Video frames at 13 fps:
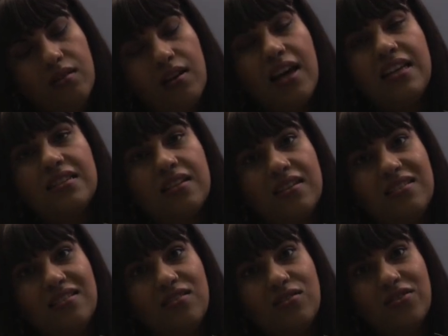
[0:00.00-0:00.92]

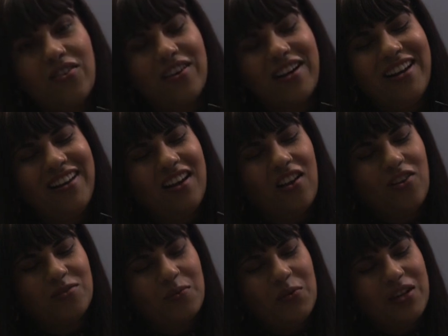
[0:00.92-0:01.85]
laces, sorry, I
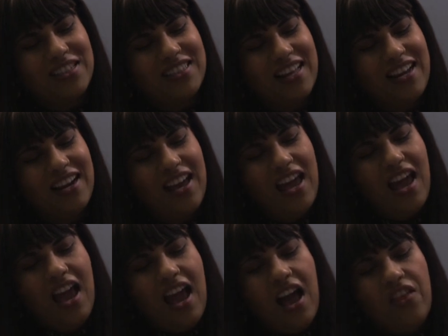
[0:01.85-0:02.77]
lost my words there.
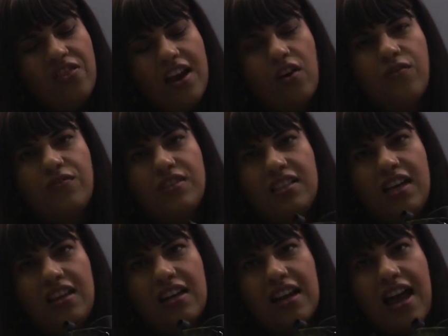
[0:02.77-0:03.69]
And then
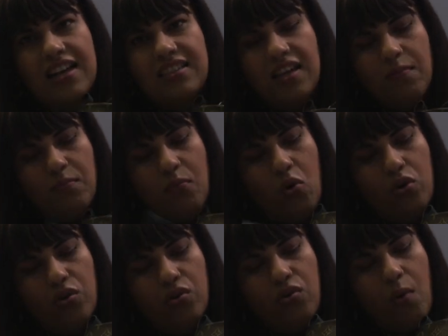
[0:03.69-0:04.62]
obviously the classic
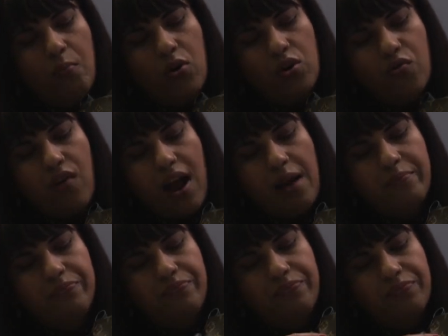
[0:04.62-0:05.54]

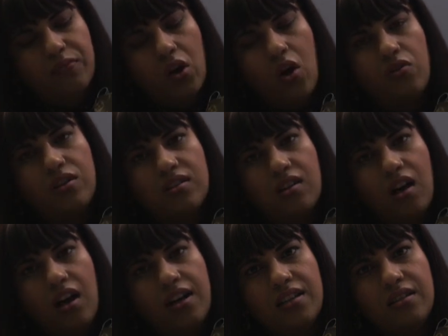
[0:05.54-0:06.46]
monogram on the
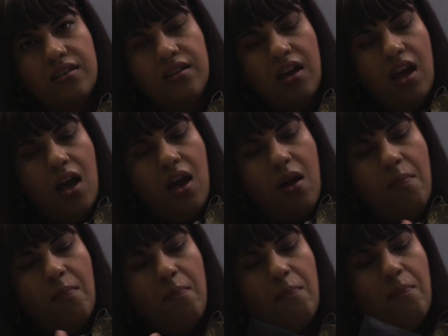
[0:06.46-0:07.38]
side.
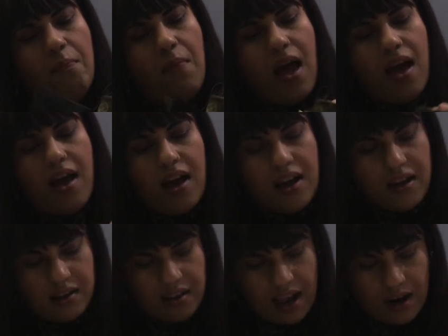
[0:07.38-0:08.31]

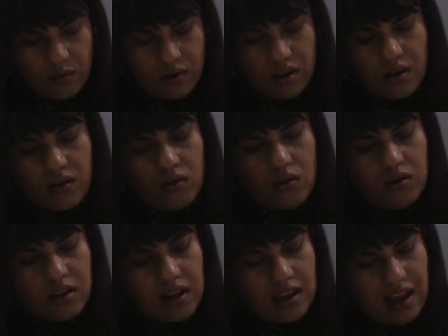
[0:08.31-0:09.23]
And then you've
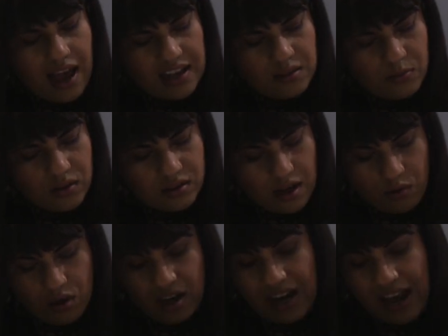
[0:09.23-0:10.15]
got the clasp on the
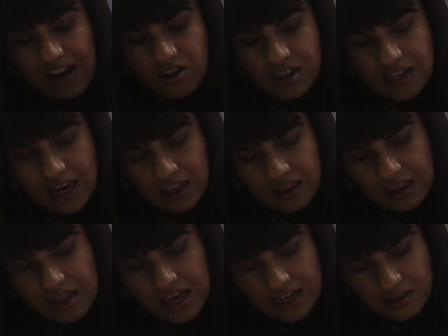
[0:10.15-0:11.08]
side. You can actually take
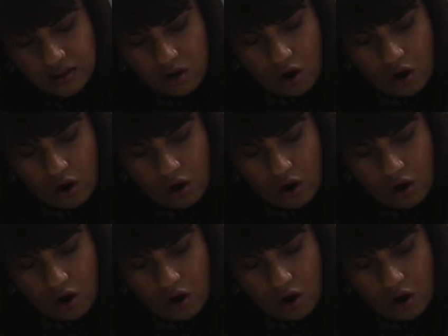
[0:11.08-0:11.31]
this